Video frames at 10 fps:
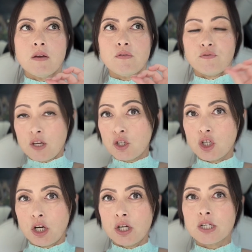
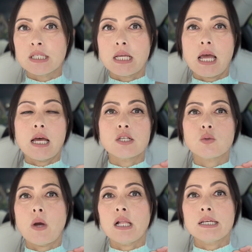features as
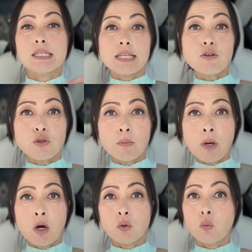well as Sentry
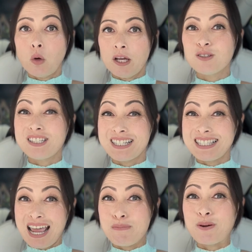mode will
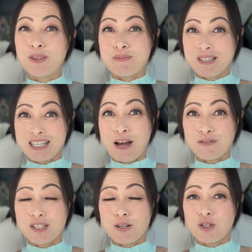disable
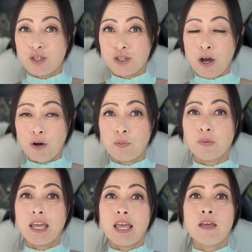themselves. So
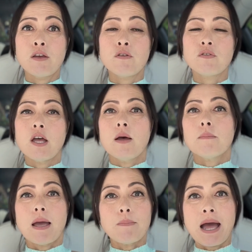if
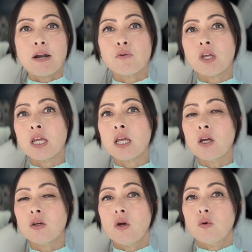my battery
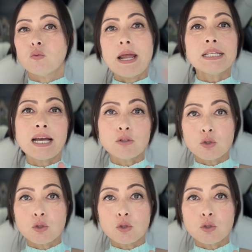ran down to